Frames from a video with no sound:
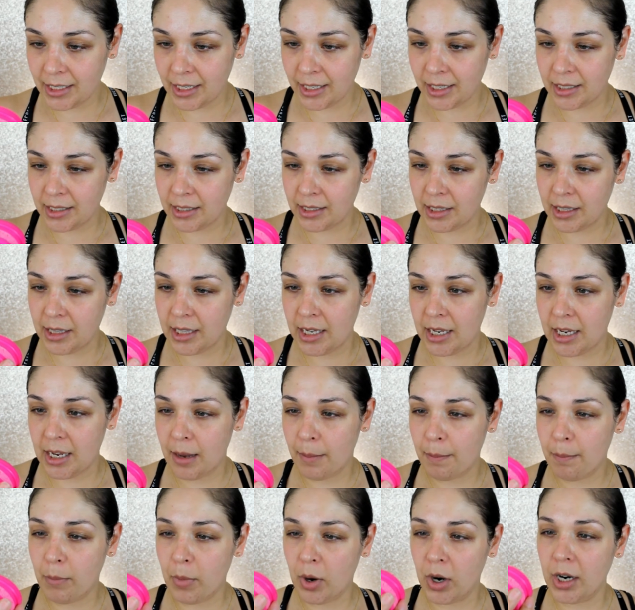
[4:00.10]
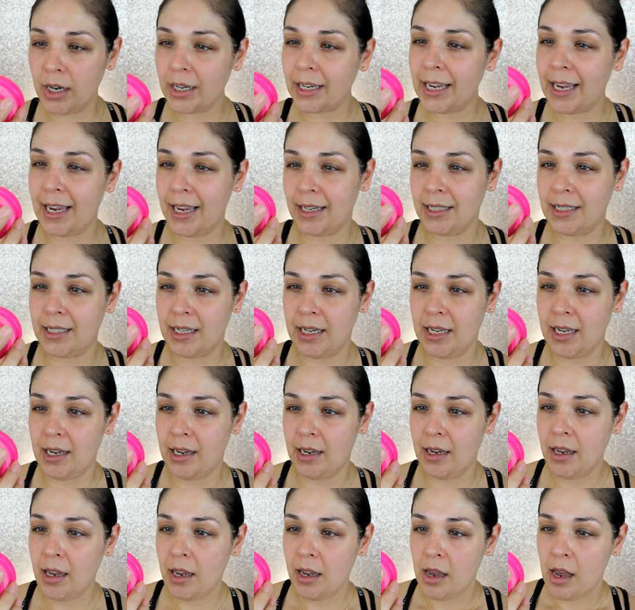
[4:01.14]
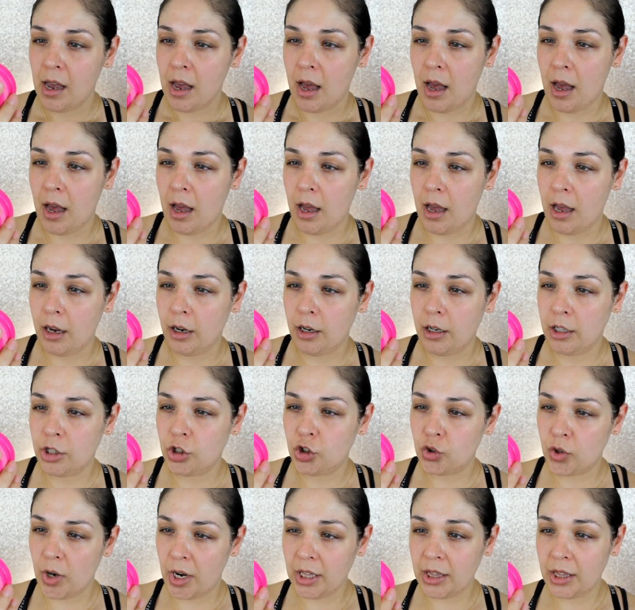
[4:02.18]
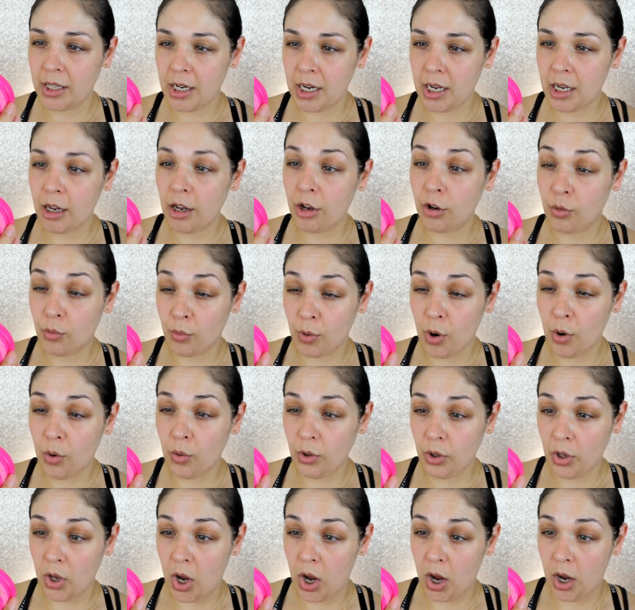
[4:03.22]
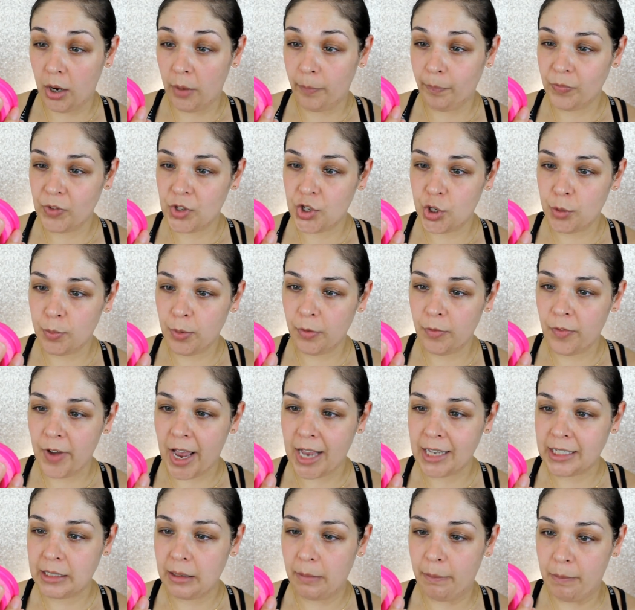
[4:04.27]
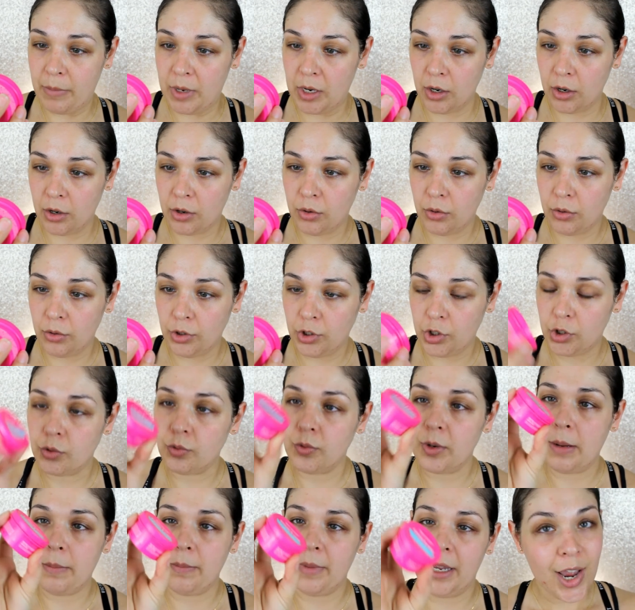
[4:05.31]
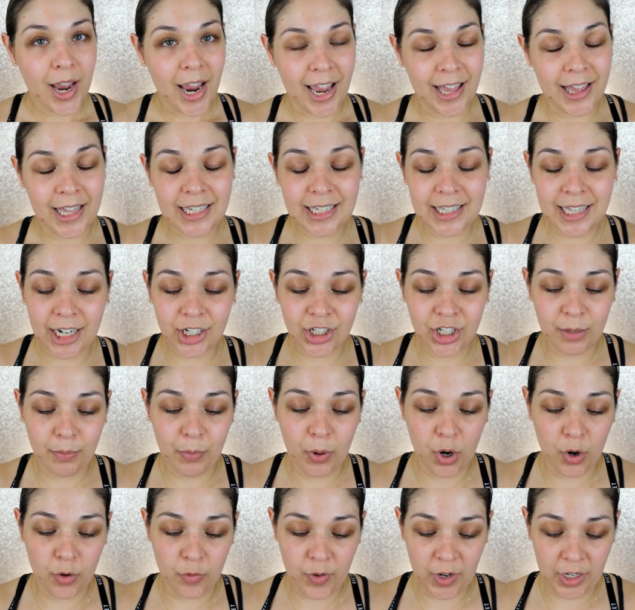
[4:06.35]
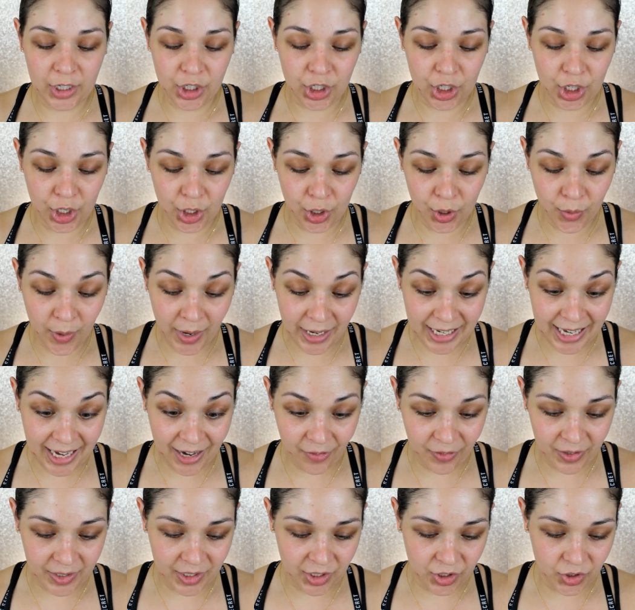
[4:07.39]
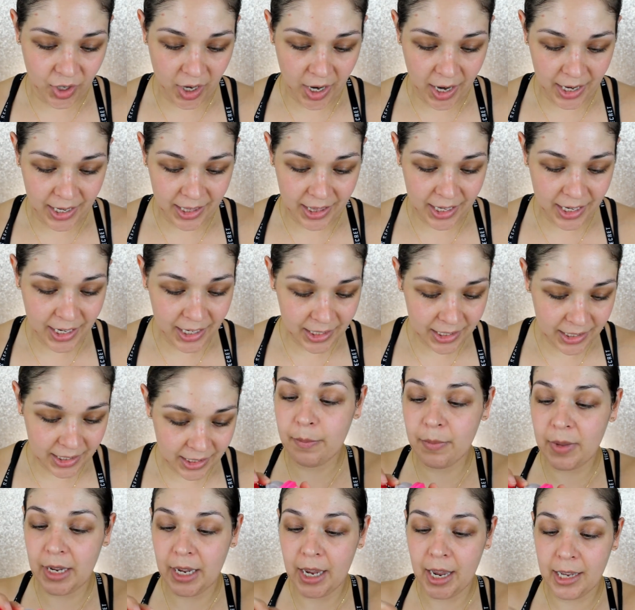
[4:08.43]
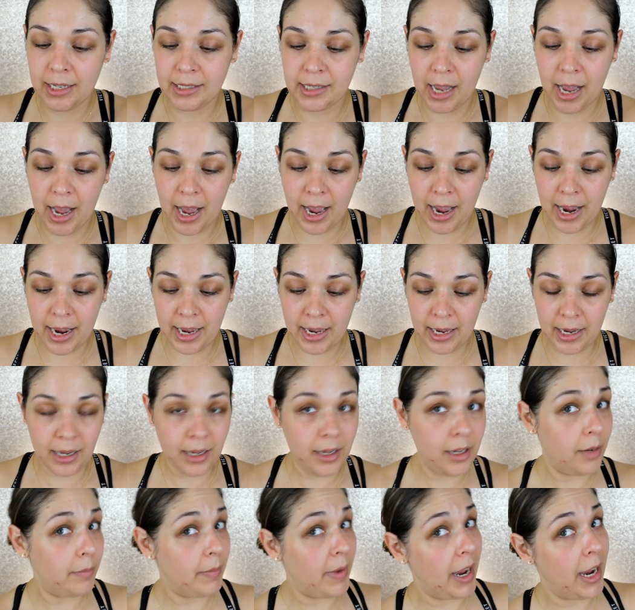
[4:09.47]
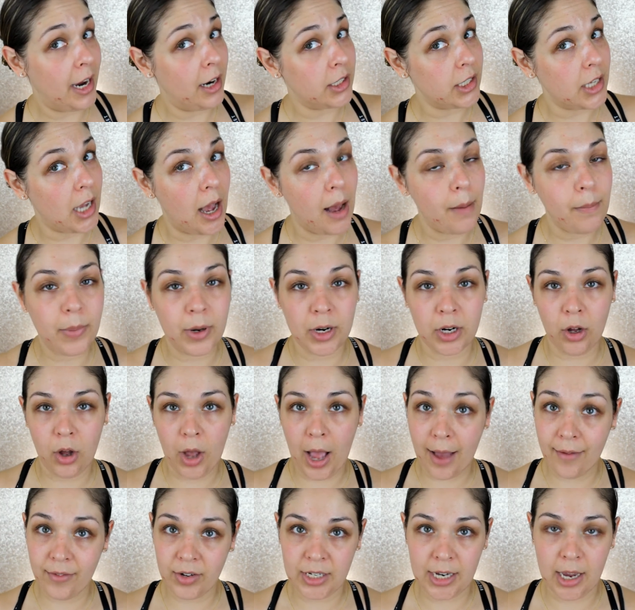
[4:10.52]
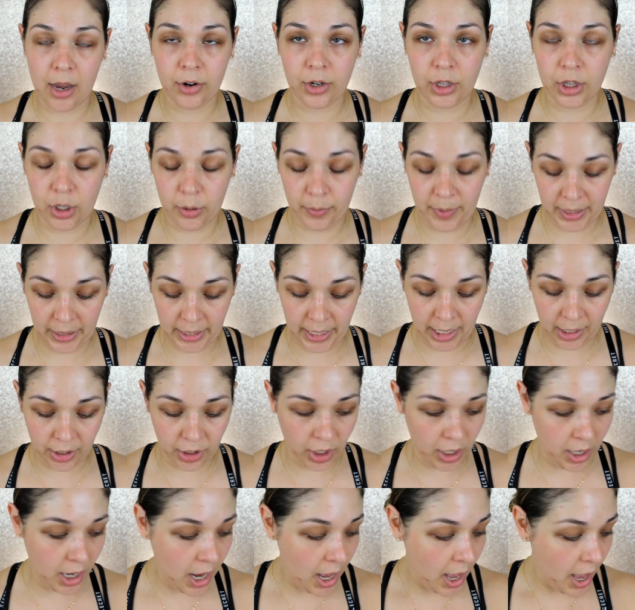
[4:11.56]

is the Marc Anthony Strengthening Grow Long Super Fast Miracle Treatment. And this is actually perfect too. I can't wait to try this because my hair's up, but I'll have it down a little bit later.